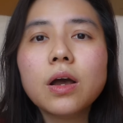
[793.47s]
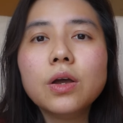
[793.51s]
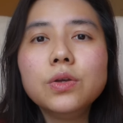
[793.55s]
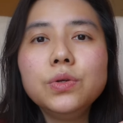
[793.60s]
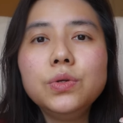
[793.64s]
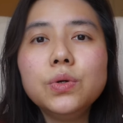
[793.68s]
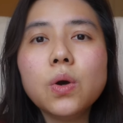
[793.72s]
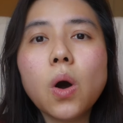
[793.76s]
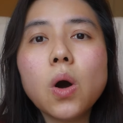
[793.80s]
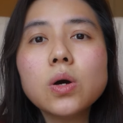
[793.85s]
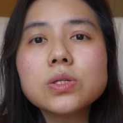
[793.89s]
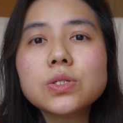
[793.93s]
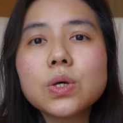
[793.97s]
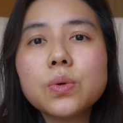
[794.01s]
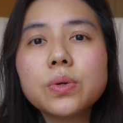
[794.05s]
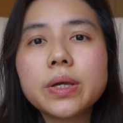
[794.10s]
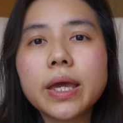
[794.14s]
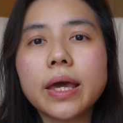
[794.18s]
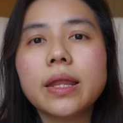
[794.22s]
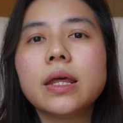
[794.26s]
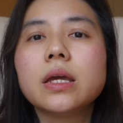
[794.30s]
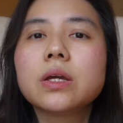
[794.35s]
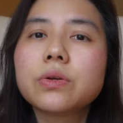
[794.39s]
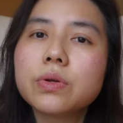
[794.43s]
you also
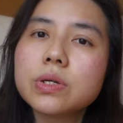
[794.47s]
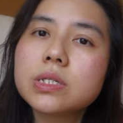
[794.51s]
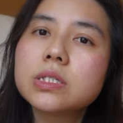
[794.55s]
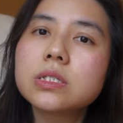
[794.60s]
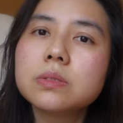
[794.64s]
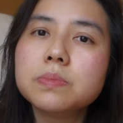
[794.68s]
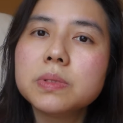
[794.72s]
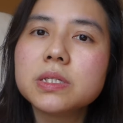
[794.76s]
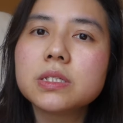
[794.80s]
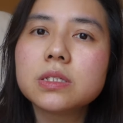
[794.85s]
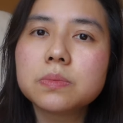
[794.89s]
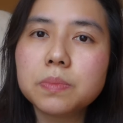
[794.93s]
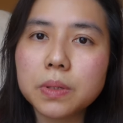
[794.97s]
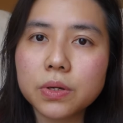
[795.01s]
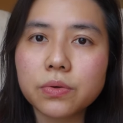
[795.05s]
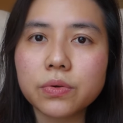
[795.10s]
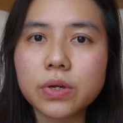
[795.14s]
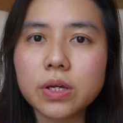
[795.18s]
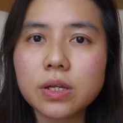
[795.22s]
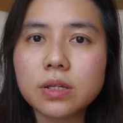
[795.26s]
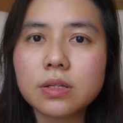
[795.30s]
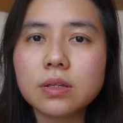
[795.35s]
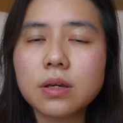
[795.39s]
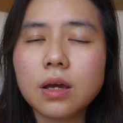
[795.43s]
get a Christmas
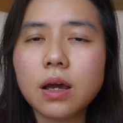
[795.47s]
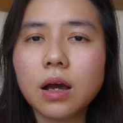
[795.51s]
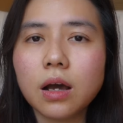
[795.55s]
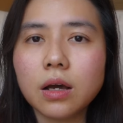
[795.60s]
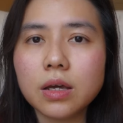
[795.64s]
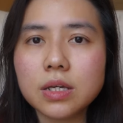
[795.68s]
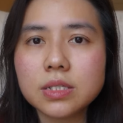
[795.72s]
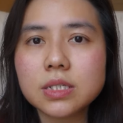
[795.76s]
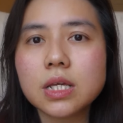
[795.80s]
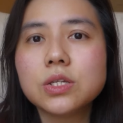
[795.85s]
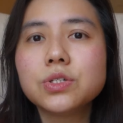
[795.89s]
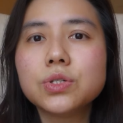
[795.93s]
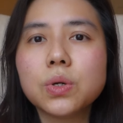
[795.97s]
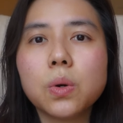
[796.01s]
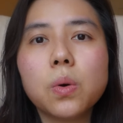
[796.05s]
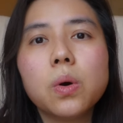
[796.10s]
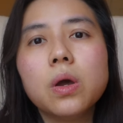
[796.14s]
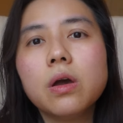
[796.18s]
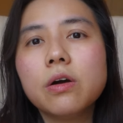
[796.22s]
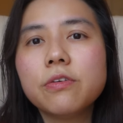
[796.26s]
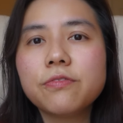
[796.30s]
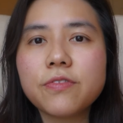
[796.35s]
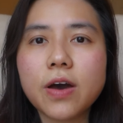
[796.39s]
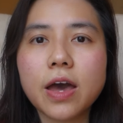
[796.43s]
Spirit essential
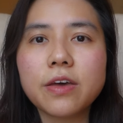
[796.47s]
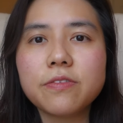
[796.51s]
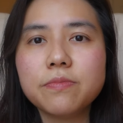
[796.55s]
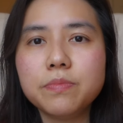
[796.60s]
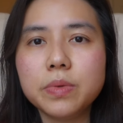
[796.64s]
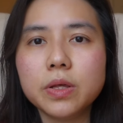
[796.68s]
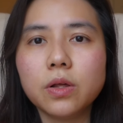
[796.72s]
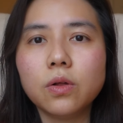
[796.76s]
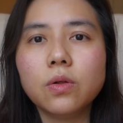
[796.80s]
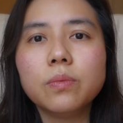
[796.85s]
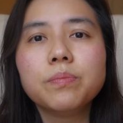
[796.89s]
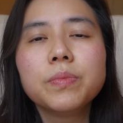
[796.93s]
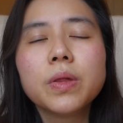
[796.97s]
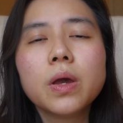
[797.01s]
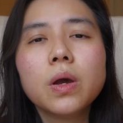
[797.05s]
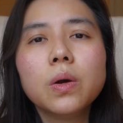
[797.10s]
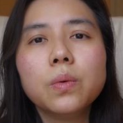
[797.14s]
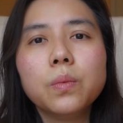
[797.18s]
oil 5 ml,